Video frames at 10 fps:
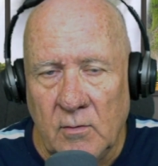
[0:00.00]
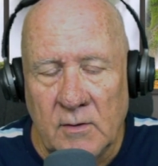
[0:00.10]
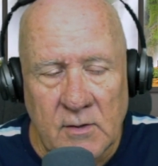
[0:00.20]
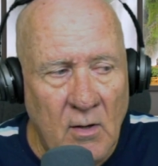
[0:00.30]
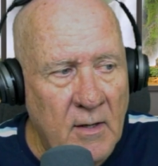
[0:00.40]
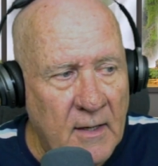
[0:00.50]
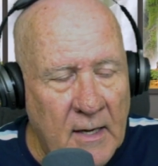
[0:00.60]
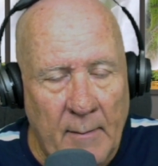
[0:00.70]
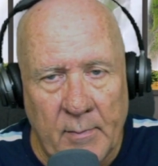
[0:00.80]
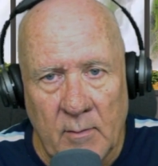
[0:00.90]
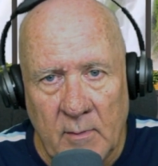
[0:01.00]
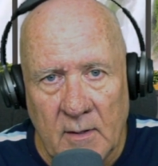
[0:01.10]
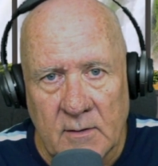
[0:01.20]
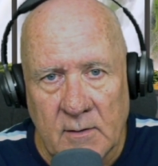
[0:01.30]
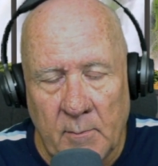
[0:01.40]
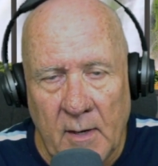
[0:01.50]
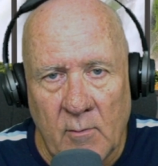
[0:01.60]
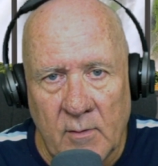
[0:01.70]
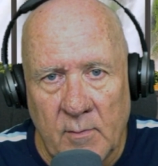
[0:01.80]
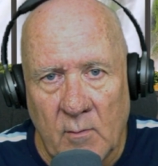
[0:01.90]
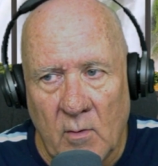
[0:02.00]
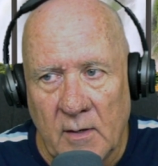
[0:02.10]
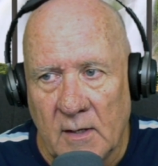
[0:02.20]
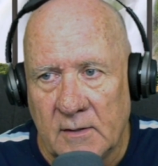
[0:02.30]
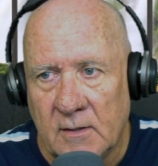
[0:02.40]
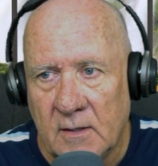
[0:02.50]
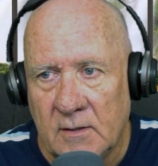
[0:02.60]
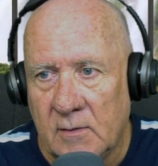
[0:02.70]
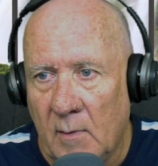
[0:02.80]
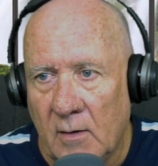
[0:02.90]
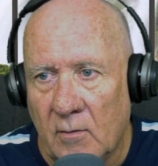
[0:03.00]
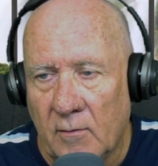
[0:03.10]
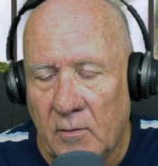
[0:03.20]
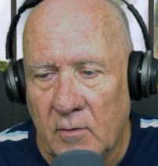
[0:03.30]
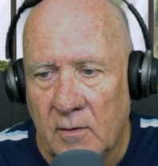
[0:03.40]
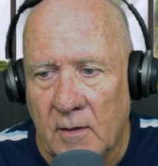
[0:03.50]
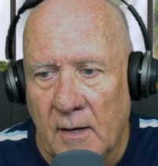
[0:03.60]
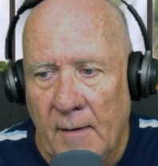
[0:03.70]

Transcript: It's only a couple of minutes, so bear with me while you listen to this. You may not have heard it.